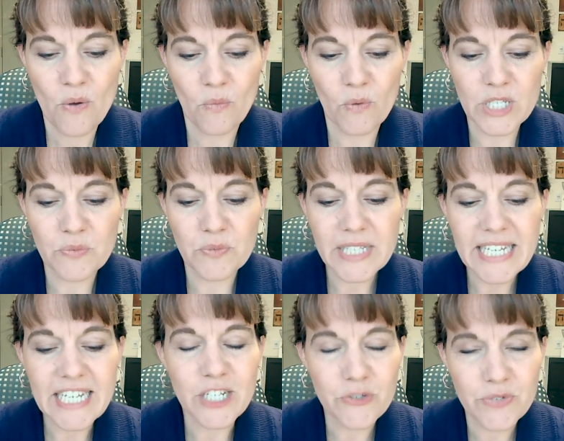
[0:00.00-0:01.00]
What's really
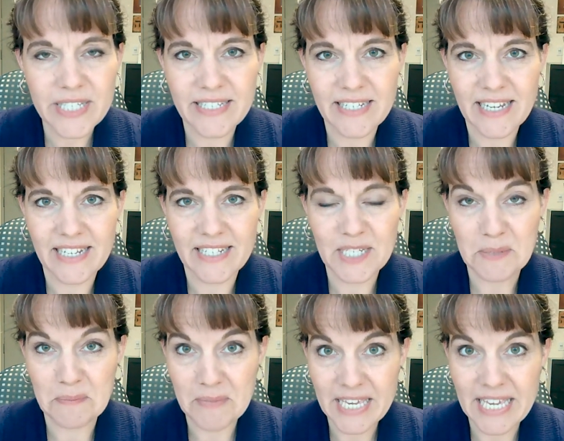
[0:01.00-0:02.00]
interesting to
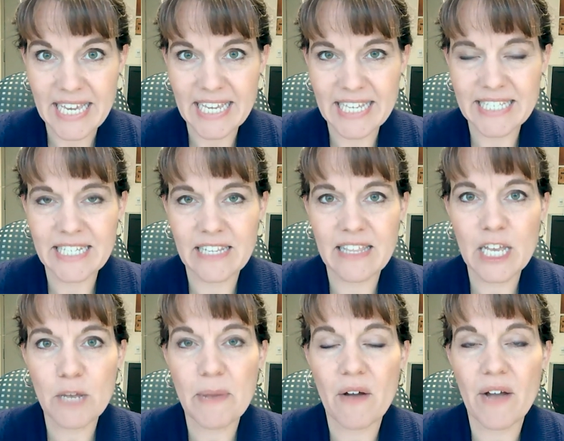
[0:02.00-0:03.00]
me is to think
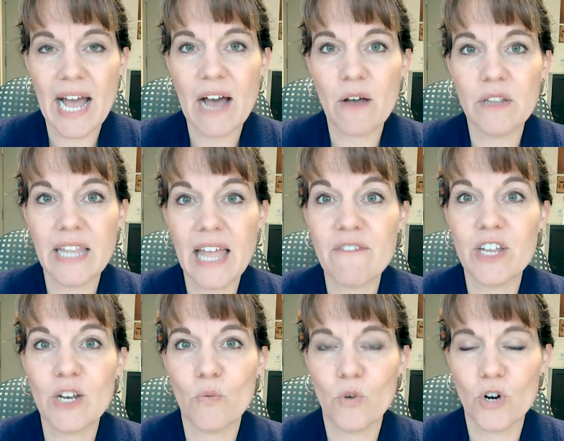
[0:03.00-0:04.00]
about how
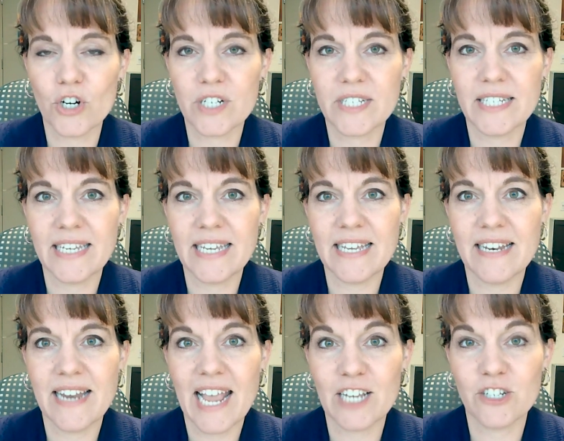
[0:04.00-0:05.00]
leaven worked
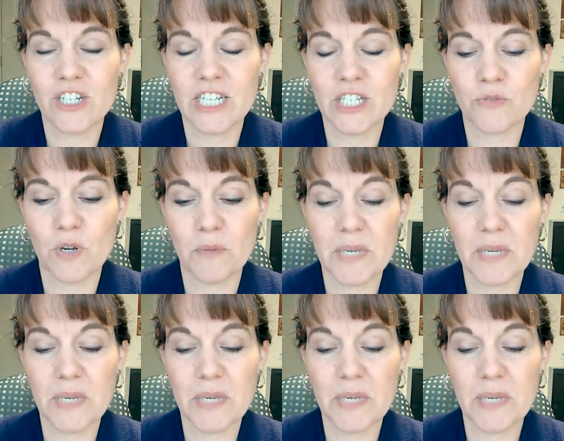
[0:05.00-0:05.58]
in ancient Israel.